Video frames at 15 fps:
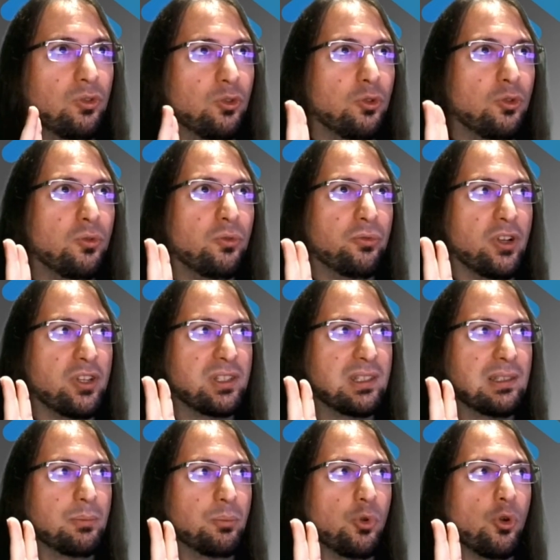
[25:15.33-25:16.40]
2
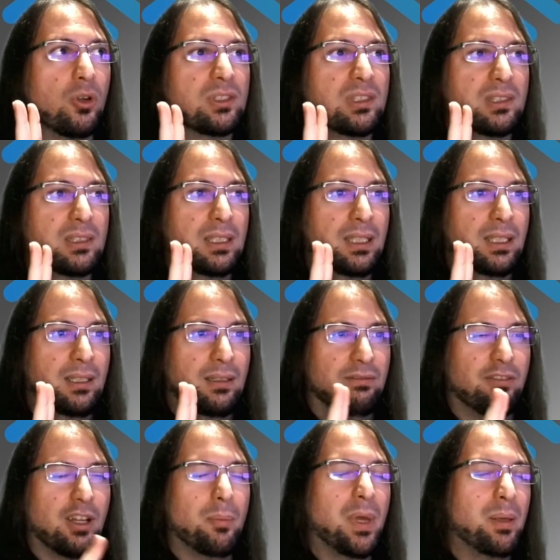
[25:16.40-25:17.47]
first books,
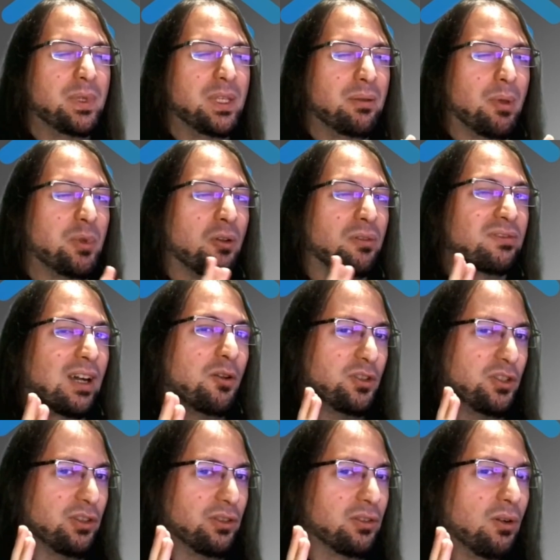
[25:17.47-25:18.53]
there may be maybe
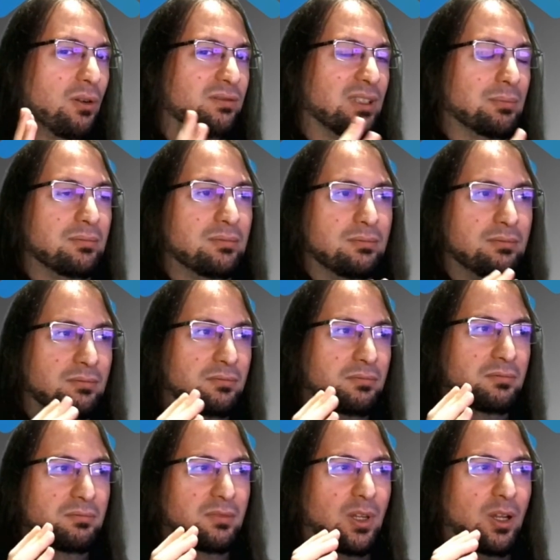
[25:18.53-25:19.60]
1,000 of them.
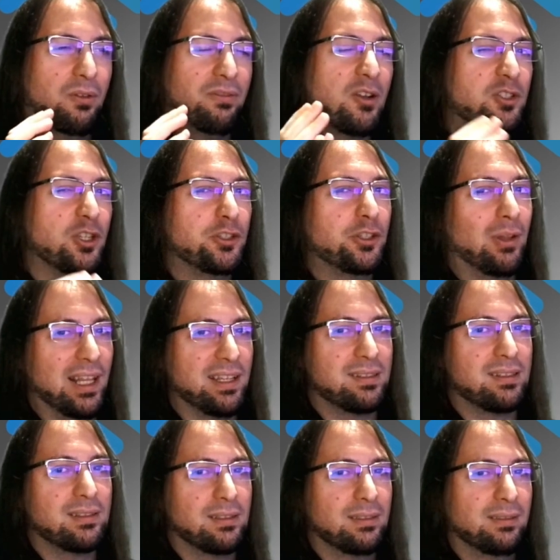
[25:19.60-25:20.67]
1,000 or
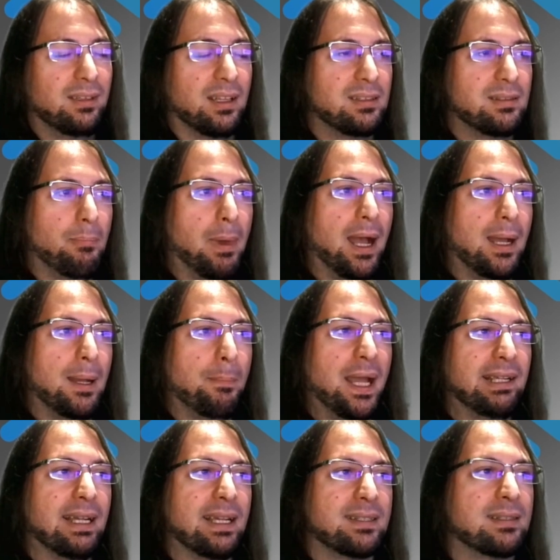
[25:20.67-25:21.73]
less, that's my
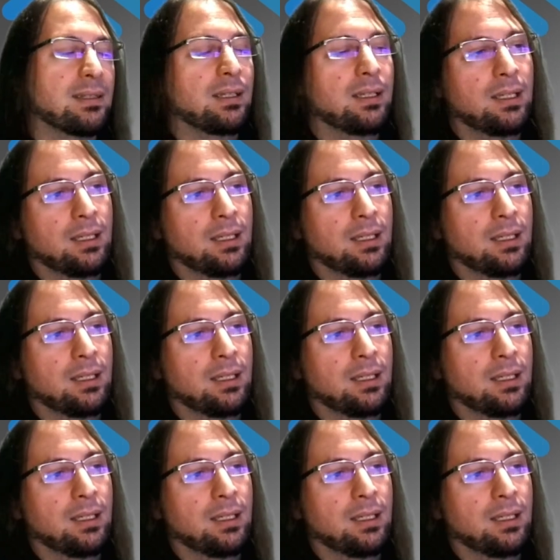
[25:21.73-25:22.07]
guess.